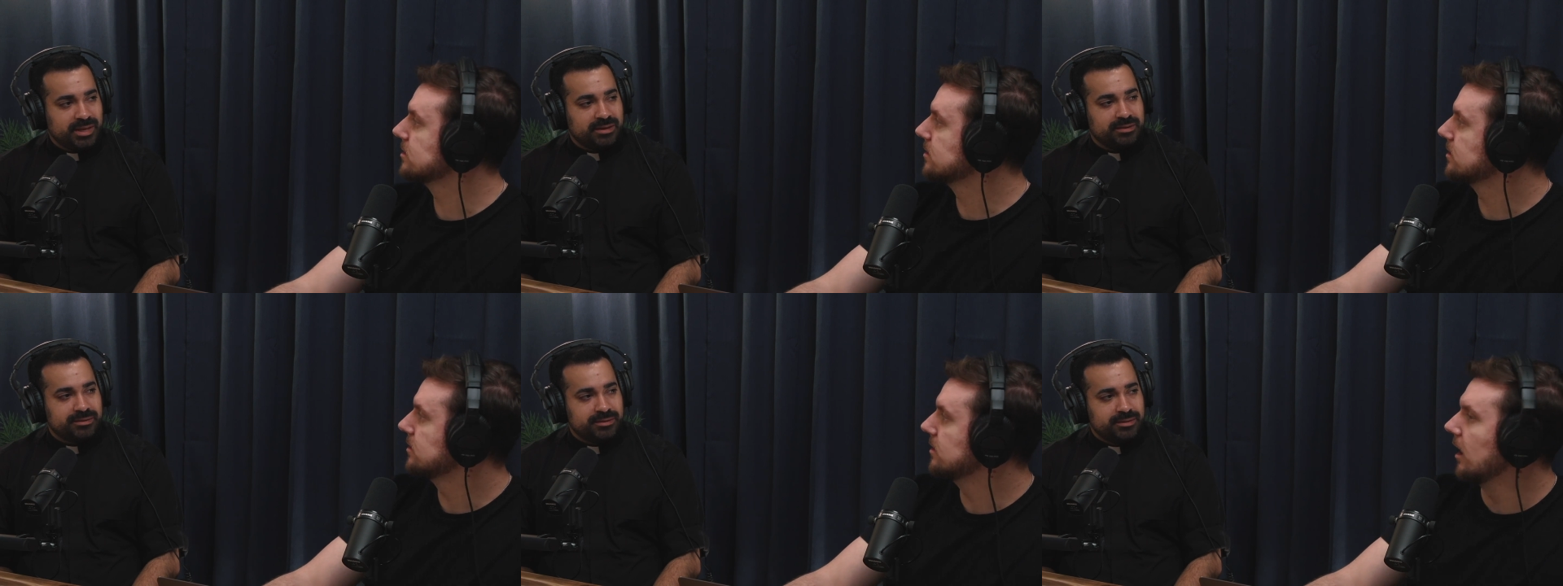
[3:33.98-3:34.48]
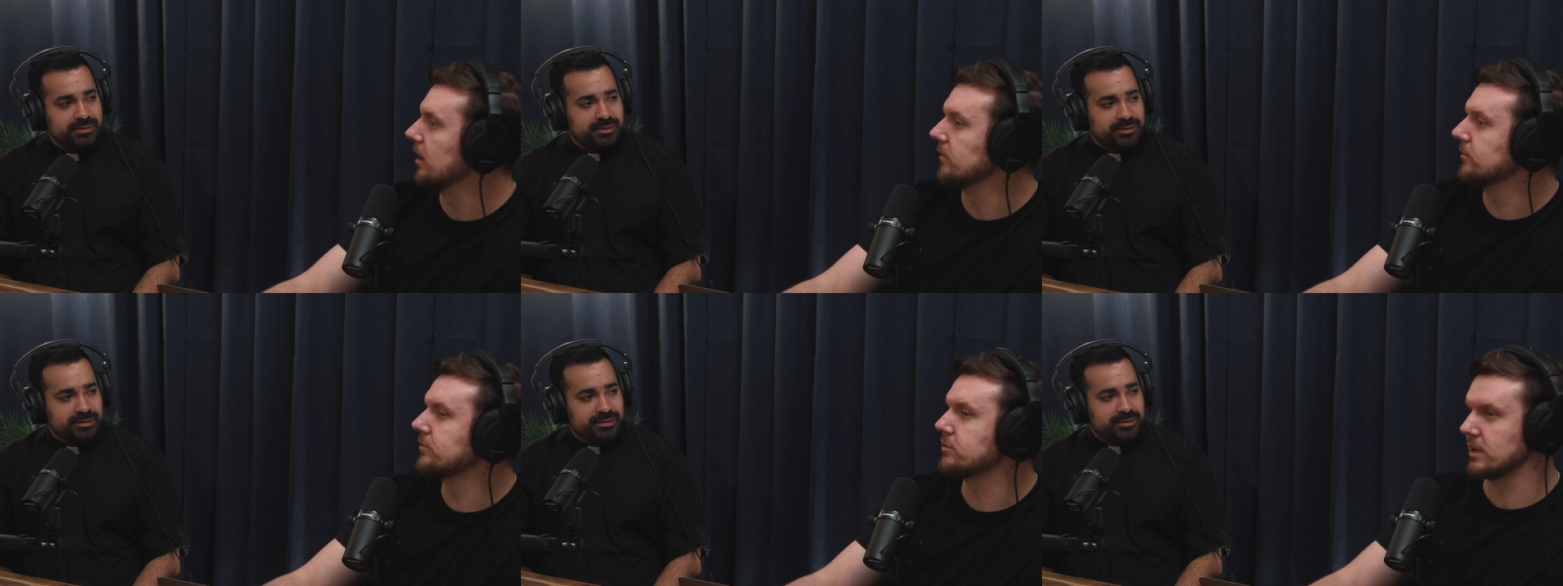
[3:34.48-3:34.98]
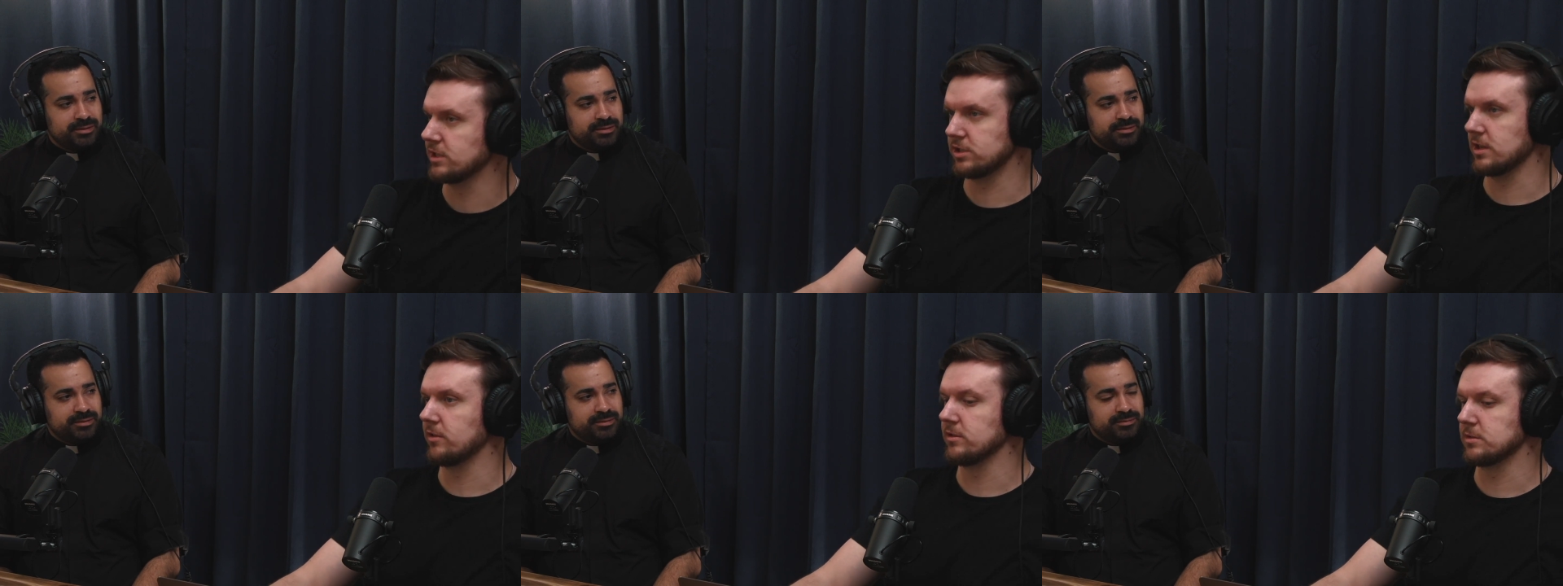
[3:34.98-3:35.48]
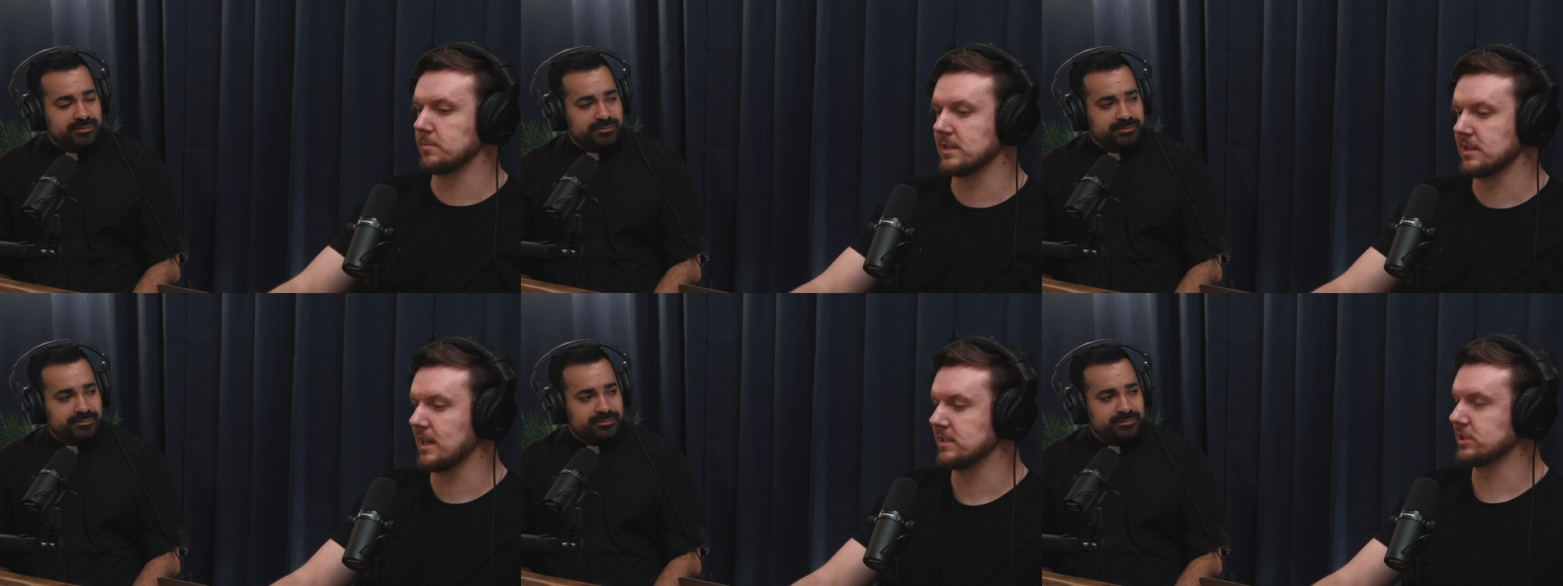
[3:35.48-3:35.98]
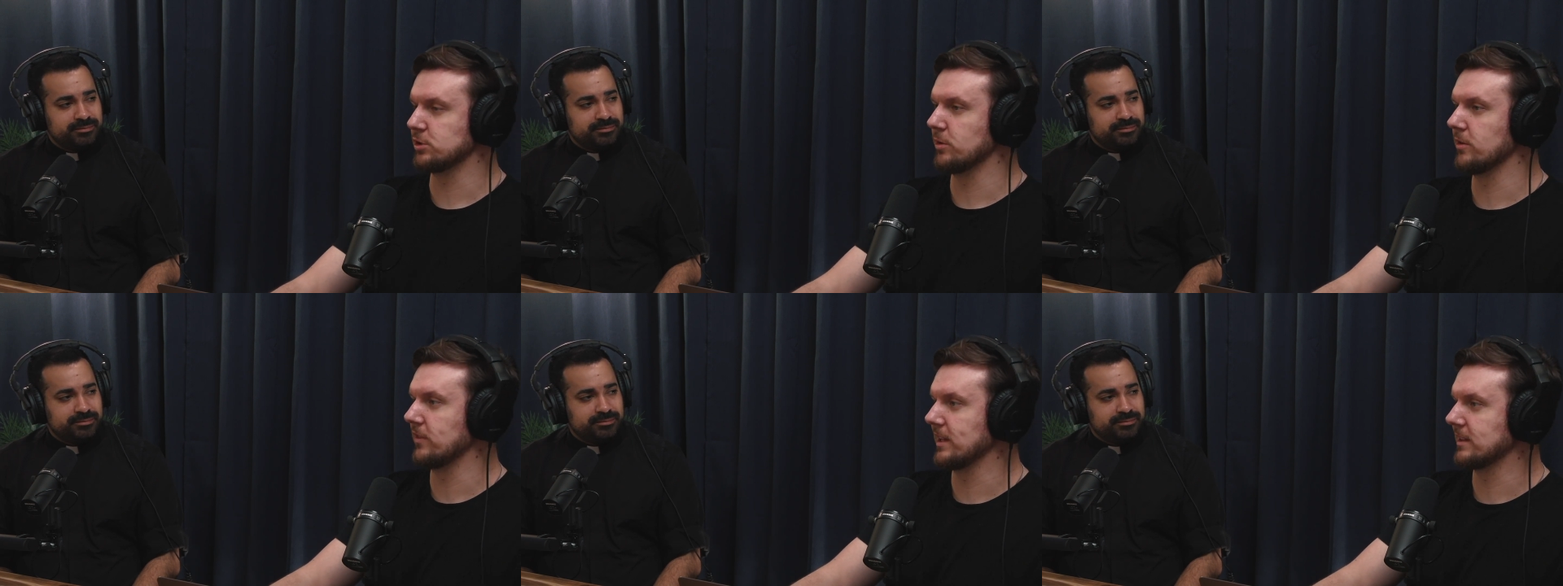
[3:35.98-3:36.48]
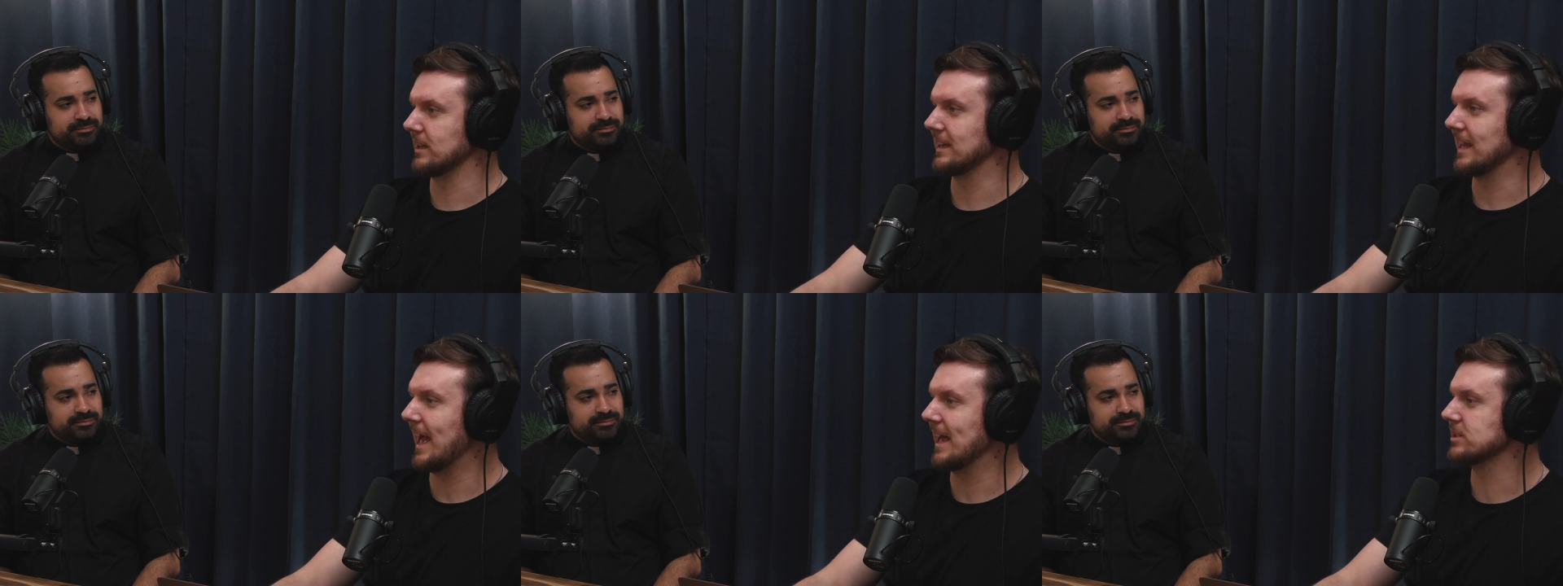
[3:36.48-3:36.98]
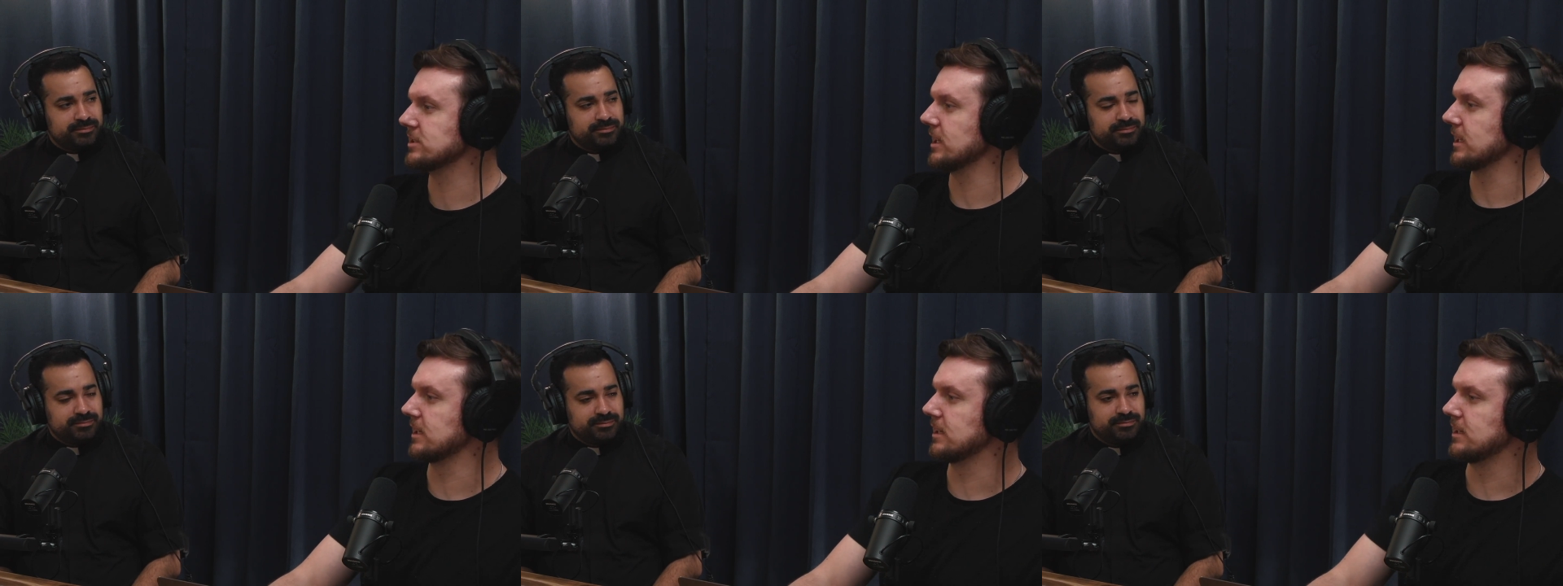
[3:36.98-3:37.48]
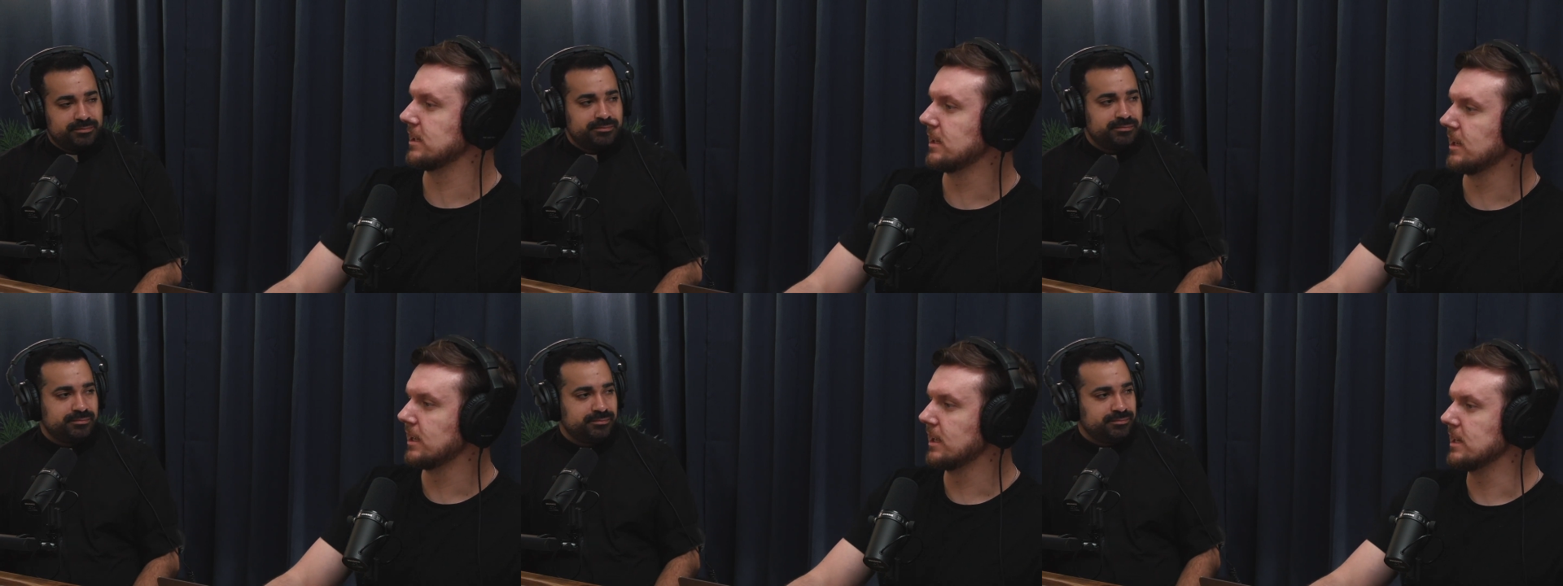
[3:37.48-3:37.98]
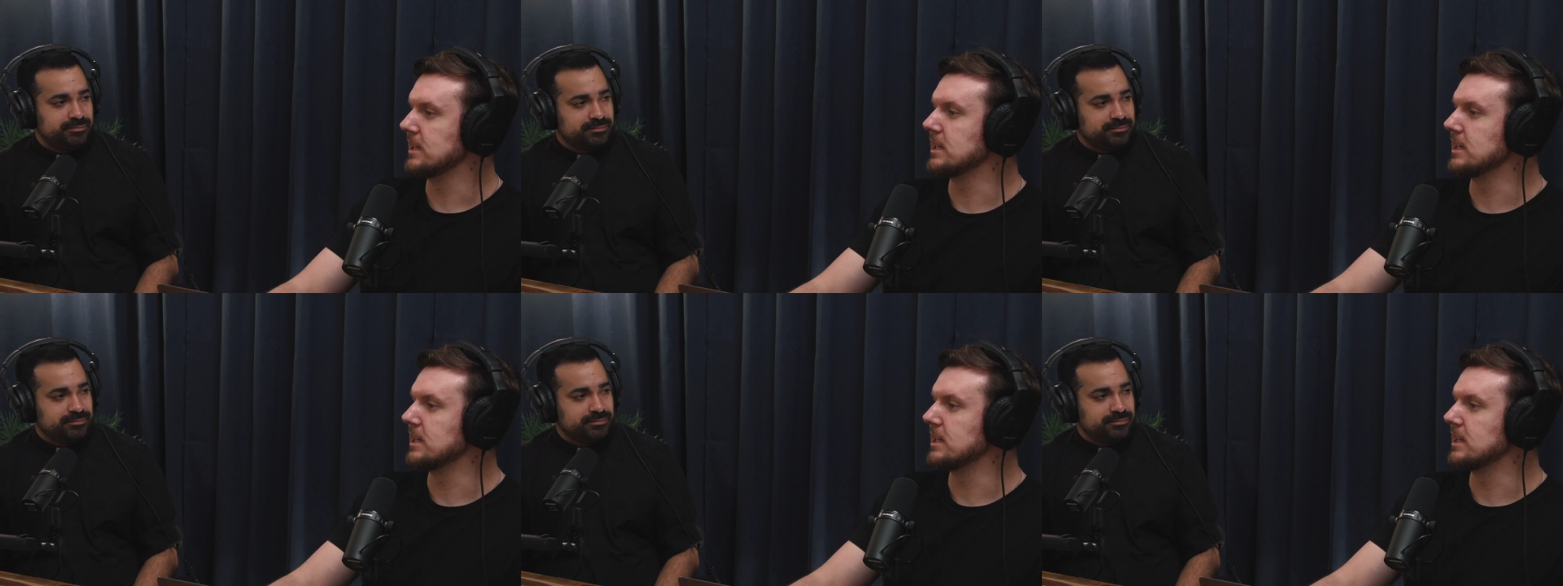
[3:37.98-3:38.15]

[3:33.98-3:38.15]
Speaker 1: yeah. of transgenderism as, sort of like the last like mm.